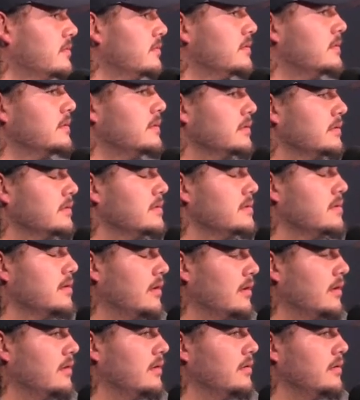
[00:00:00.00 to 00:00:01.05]
have
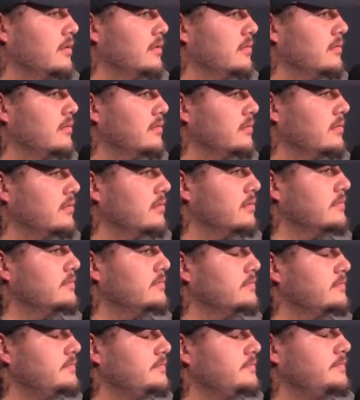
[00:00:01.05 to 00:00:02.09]
led others to
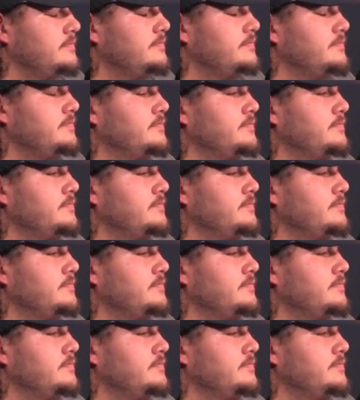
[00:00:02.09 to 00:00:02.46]
believe. How